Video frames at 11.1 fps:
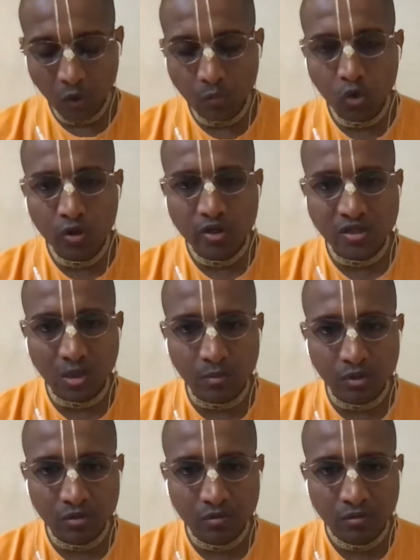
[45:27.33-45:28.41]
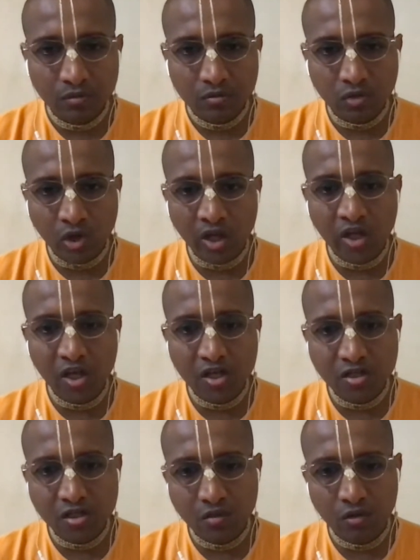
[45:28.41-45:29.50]
poor disciple. So
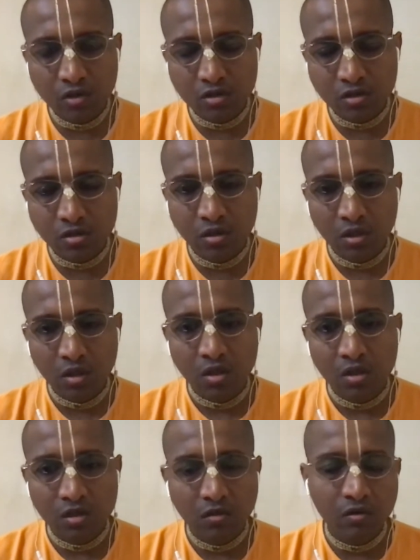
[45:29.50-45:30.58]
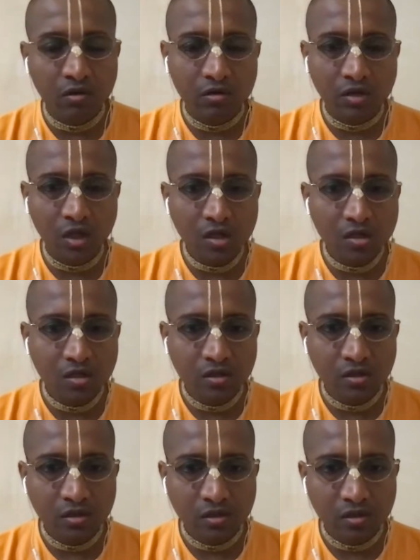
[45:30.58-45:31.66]
Yagyesh he was the
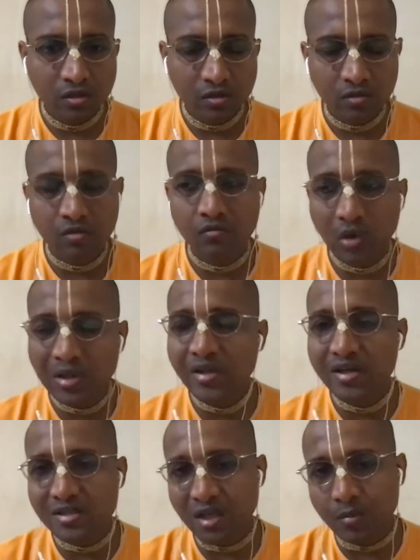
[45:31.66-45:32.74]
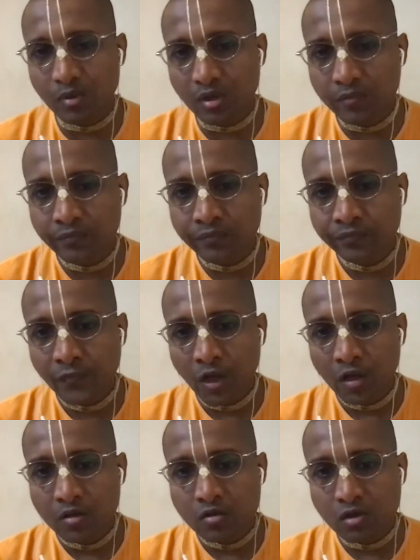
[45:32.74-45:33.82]
wealthy disciple.
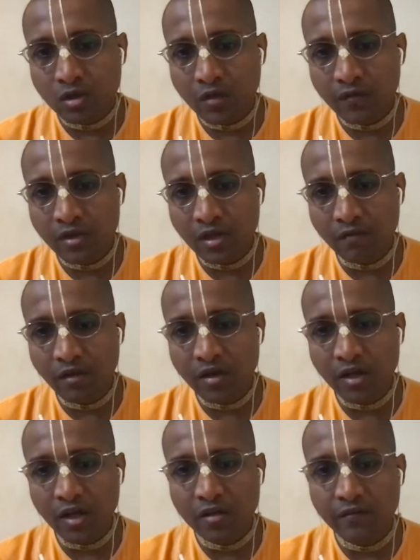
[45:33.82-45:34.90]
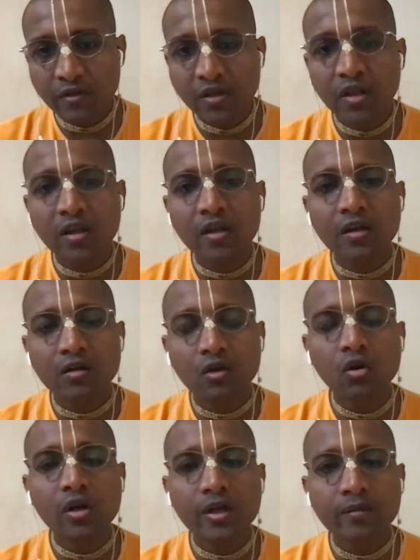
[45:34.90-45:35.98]
So they when they went and when they
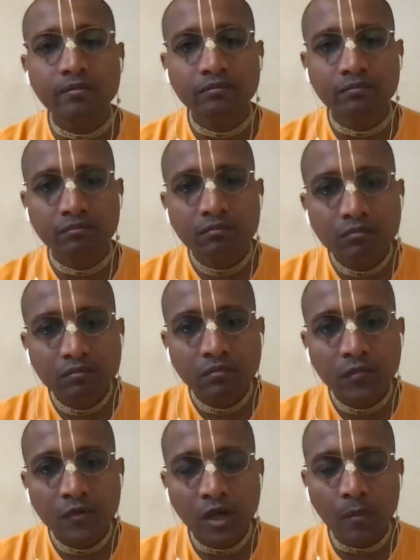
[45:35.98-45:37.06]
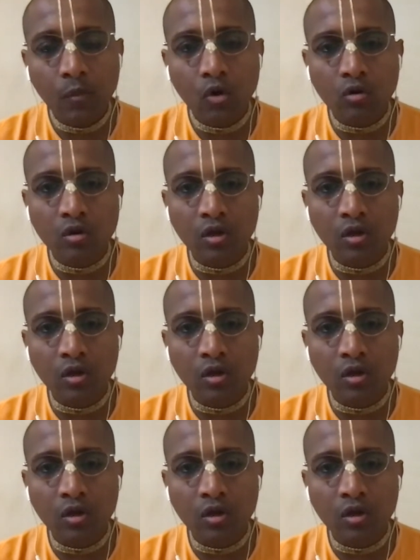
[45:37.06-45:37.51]
told him about